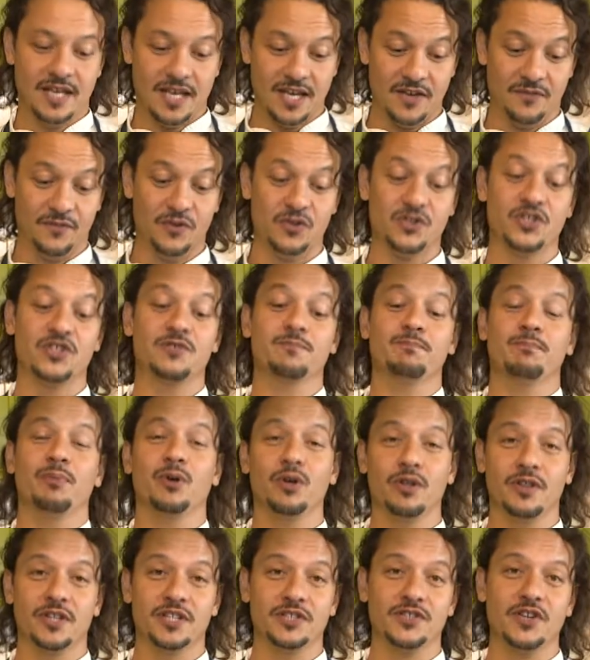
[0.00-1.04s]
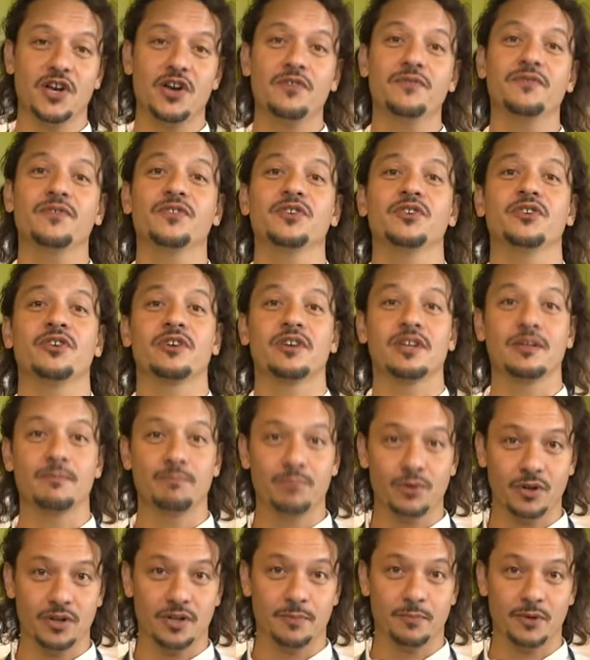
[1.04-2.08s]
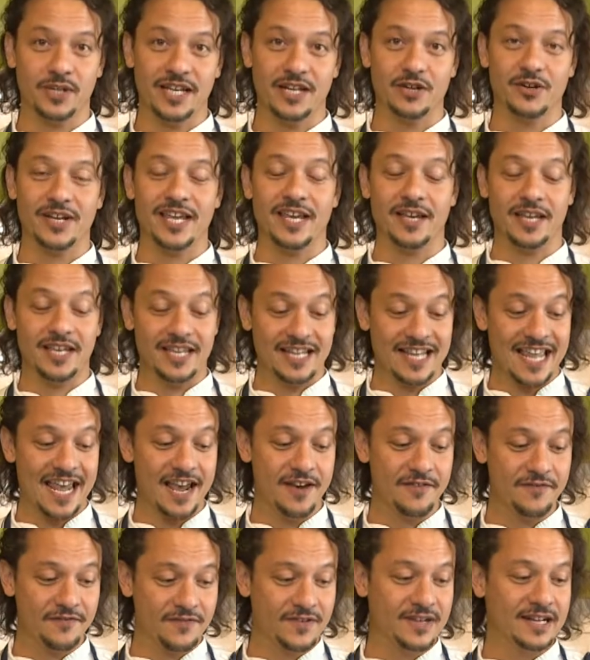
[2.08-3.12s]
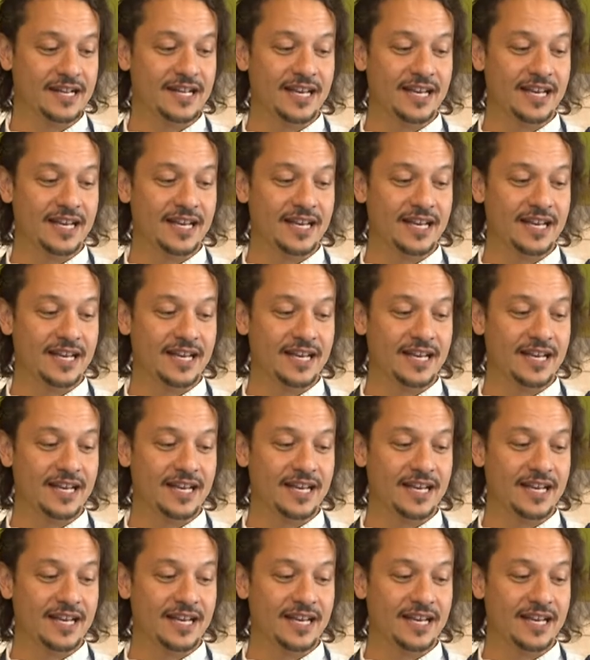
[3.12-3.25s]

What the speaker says: If you just pull this off, you're going to pull the potato cake in half